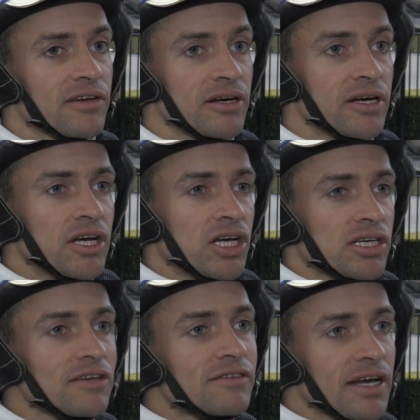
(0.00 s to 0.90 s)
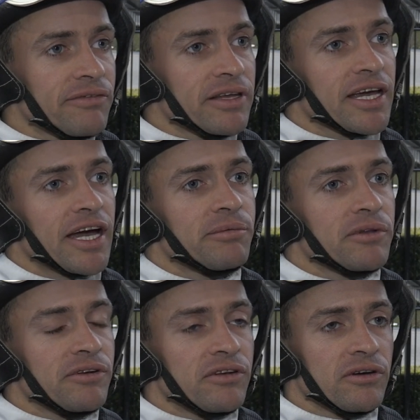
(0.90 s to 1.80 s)
So she's definitely
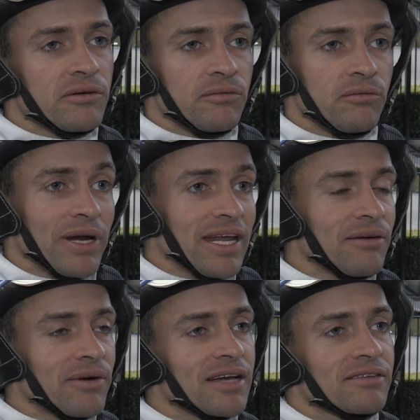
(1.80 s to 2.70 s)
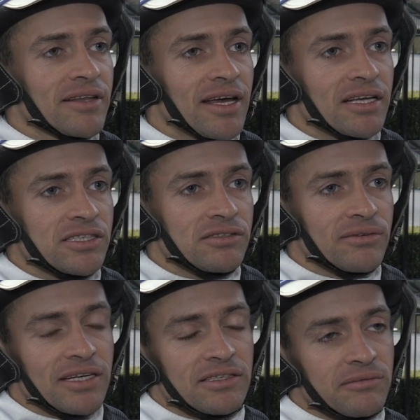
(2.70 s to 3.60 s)
capable of winning a race like that. She's
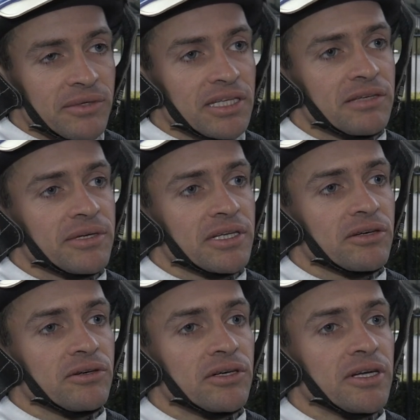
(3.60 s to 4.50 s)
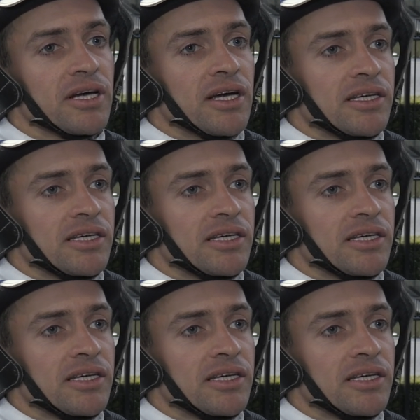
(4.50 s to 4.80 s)
racing really, really good.